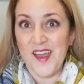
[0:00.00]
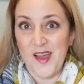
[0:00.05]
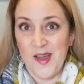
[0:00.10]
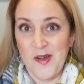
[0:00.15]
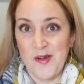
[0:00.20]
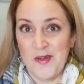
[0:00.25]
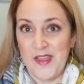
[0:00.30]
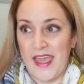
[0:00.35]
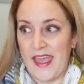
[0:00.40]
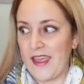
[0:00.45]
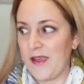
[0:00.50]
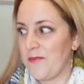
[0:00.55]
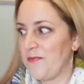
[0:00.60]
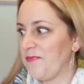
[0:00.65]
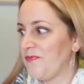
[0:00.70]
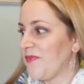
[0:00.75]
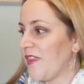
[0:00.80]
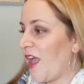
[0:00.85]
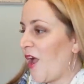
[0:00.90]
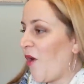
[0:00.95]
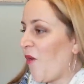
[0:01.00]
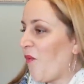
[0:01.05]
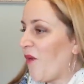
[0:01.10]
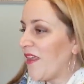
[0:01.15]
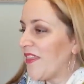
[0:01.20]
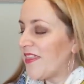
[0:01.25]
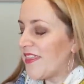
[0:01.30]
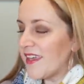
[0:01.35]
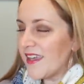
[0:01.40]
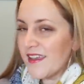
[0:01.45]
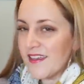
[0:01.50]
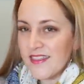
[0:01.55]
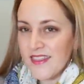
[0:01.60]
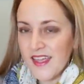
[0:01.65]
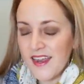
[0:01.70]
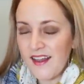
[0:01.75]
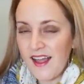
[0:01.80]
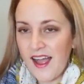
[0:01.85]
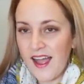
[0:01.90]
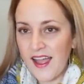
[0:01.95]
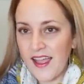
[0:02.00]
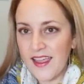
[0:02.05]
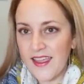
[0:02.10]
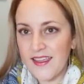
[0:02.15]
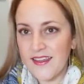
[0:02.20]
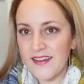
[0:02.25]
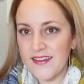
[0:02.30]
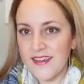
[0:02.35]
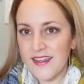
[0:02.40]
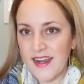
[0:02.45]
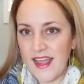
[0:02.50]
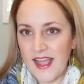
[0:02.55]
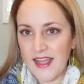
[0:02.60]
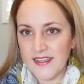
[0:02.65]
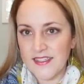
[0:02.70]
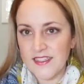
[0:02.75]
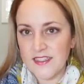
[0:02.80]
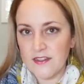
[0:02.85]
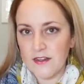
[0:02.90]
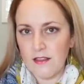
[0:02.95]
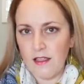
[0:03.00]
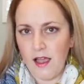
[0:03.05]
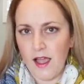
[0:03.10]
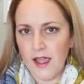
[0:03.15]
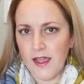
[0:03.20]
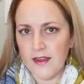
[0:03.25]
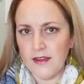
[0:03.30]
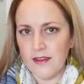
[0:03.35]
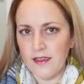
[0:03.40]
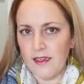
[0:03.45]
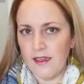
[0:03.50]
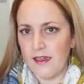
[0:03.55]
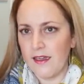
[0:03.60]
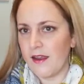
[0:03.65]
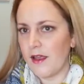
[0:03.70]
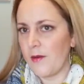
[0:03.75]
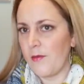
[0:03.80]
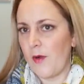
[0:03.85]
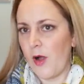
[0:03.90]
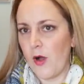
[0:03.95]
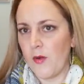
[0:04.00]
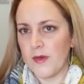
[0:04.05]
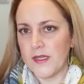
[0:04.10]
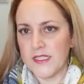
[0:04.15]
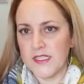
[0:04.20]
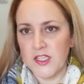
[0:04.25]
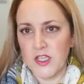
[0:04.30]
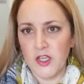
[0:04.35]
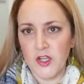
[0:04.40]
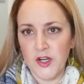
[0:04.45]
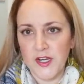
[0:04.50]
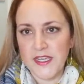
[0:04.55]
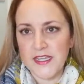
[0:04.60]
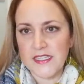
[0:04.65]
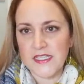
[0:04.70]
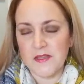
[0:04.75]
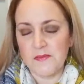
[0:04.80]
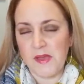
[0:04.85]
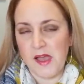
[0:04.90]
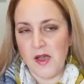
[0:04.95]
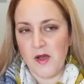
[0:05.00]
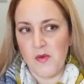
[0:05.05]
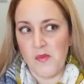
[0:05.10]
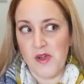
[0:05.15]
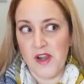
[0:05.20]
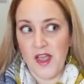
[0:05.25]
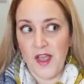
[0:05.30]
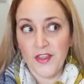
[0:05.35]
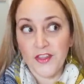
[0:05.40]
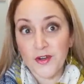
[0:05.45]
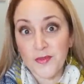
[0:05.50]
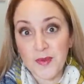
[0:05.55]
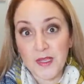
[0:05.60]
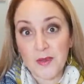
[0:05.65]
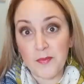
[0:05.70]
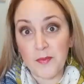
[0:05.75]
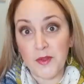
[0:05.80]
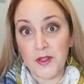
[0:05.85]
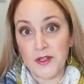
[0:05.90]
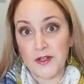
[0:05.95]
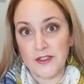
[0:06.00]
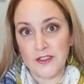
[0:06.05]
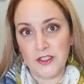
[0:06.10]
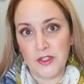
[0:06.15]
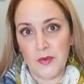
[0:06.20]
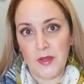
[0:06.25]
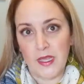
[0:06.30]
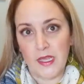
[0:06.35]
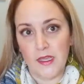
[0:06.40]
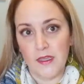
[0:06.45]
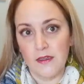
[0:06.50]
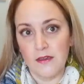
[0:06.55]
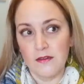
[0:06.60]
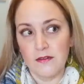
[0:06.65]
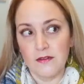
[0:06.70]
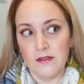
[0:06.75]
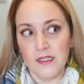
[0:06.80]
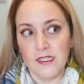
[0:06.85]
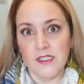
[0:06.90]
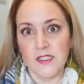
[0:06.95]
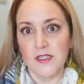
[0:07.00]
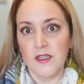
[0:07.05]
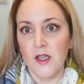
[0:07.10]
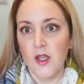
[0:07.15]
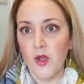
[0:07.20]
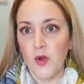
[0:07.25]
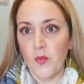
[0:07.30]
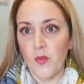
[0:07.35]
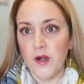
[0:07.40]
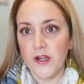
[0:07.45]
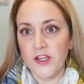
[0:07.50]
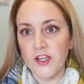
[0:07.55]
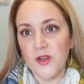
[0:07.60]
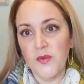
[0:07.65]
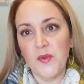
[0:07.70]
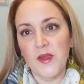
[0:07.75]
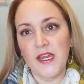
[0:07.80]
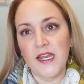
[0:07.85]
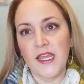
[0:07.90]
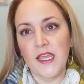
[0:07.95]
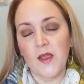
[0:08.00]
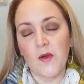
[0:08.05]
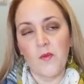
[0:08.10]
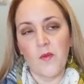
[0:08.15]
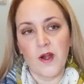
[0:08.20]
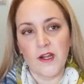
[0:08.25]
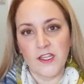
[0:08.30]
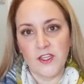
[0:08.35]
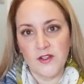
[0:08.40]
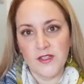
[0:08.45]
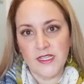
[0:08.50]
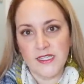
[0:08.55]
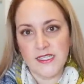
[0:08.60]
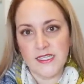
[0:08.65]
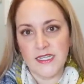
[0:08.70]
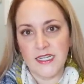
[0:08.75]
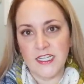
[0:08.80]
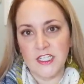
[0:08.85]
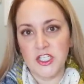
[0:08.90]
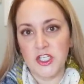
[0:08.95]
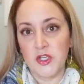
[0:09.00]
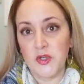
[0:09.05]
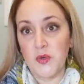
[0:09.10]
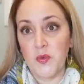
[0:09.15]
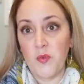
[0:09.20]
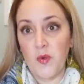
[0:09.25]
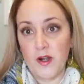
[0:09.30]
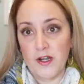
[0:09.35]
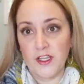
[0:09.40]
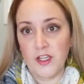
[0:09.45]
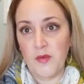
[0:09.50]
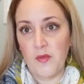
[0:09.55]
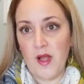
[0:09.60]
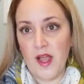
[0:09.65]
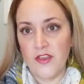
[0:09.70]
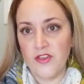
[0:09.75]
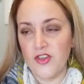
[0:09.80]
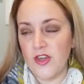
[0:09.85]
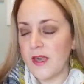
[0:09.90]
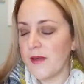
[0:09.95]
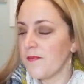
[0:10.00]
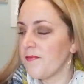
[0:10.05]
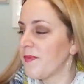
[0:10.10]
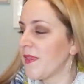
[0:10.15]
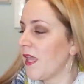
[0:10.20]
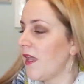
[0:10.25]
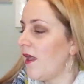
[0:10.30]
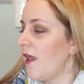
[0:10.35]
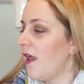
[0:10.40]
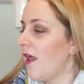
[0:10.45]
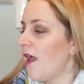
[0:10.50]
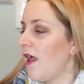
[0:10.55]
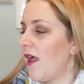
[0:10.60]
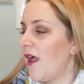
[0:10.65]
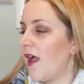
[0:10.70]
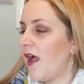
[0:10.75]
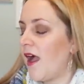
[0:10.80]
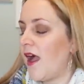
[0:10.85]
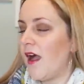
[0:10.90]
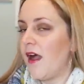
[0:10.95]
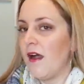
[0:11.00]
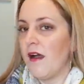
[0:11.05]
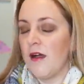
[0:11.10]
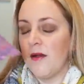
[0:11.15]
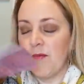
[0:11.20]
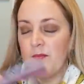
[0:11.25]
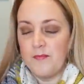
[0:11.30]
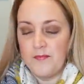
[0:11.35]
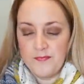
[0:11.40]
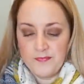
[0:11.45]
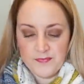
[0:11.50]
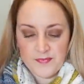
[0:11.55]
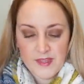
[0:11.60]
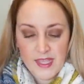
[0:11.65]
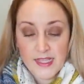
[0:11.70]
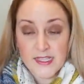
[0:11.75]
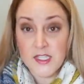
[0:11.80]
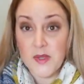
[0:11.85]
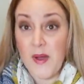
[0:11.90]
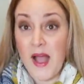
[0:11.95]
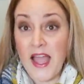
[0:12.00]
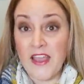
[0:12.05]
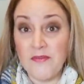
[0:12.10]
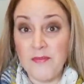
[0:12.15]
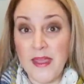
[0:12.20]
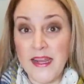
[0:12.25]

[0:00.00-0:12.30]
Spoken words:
Okay. One thing that I get asked a lot, and I'm always curious about what other people are doing, is what are you reading? What are you listening to? What are you watching? And so I've